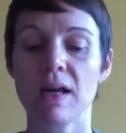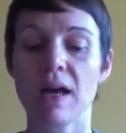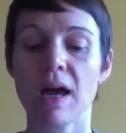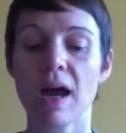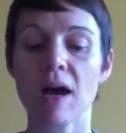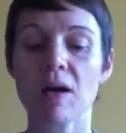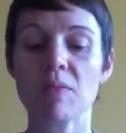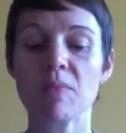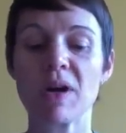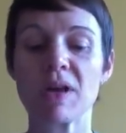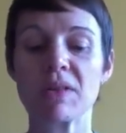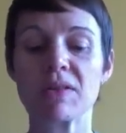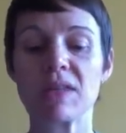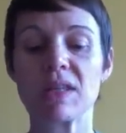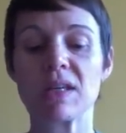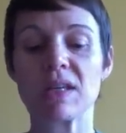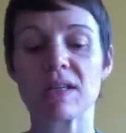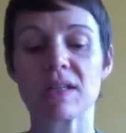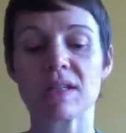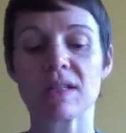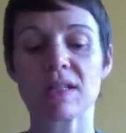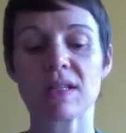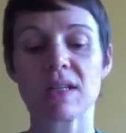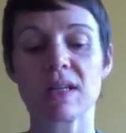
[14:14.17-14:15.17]
"How about
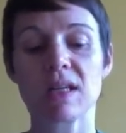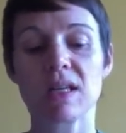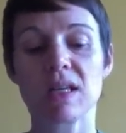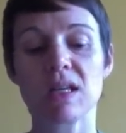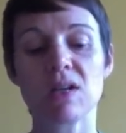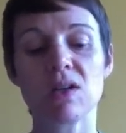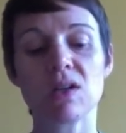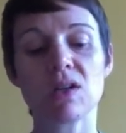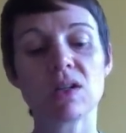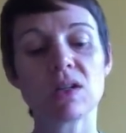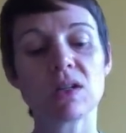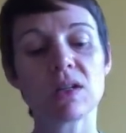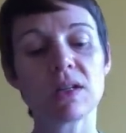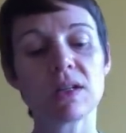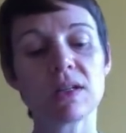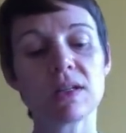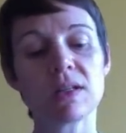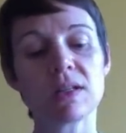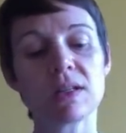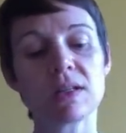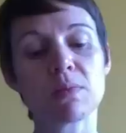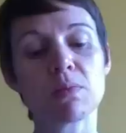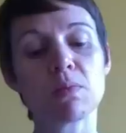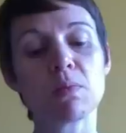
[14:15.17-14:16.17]
this? Can you at
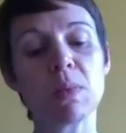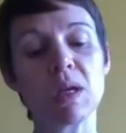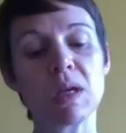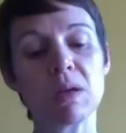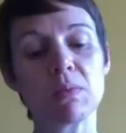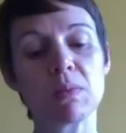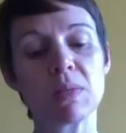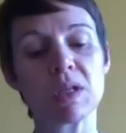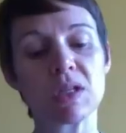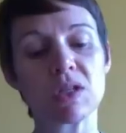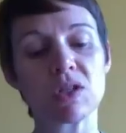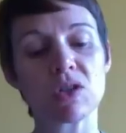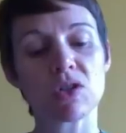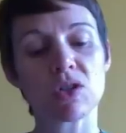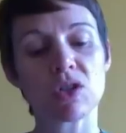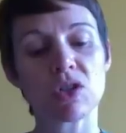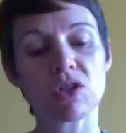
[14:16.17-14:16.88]
least meet Mr.